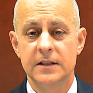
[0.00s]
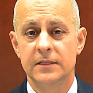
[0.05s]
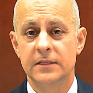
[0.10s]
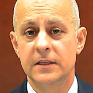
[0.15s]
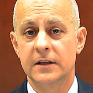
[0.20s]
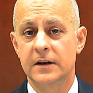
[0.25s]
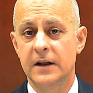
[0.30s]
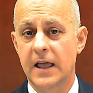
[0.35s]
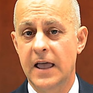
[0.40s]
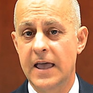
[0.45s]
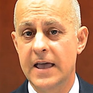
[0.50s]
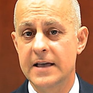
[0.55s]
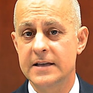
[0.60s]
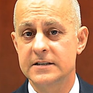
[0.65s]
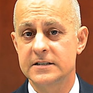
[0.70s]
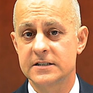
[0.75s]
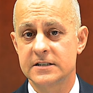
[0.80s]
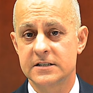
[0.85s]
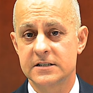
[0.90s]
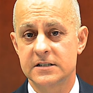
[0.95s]
that
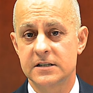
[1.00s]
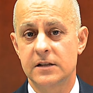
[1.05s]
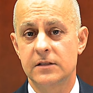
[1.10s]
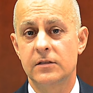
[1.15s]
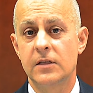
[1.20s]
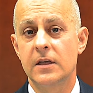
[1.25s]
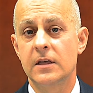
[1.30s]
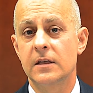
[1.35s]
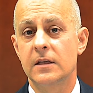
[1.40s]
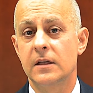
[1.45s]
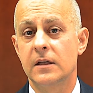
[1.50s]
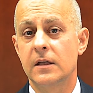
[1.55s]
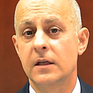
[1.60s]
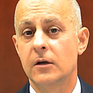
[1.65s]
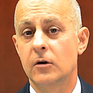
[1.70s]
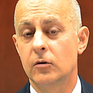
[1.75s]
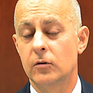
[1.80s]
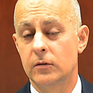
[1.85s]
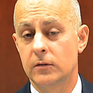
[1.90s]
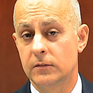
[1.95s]
asks that
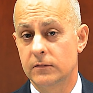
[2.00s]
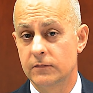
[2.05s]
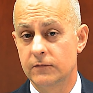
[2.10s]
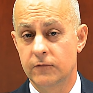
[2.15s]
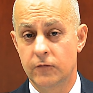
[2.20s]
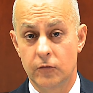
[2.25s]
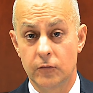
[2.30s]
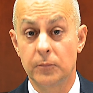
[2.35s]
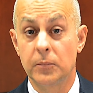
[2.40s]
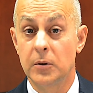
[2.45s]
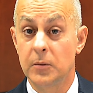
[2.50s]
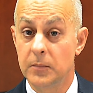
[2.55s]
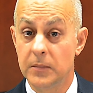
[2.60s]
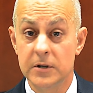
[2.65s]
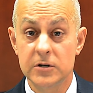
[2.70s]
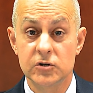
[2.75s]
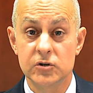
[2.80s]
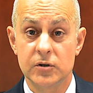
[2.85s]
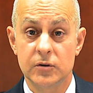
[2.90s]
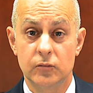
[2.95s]
or for
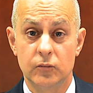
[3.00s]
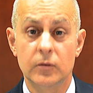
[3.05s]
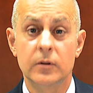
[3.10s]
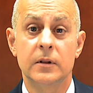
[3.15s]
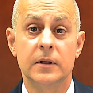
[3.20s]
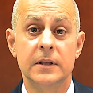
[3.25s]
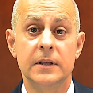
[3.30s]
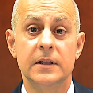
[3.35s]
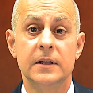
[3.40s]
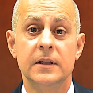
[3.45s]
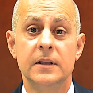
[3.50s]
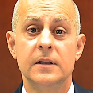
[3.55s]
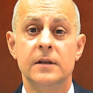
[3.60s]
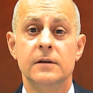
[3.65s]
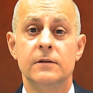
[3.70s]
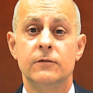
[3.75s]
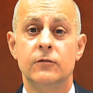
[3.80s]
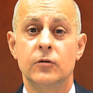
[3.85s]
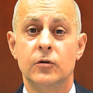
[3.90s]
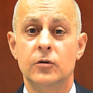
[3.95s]
permission really
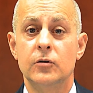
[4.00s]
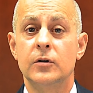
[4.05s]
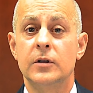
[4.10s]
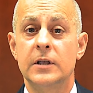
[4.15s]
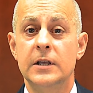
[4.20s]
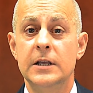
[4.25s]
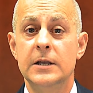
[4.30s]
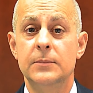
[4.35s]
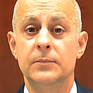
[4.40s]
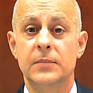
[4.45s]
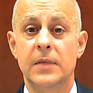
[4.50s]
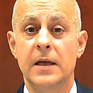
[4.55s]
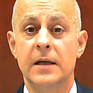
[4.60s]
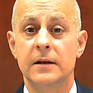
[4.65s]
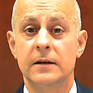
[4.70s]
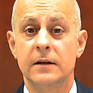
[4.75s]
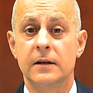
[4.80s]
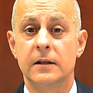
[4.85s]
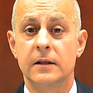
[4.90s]
for you to keep that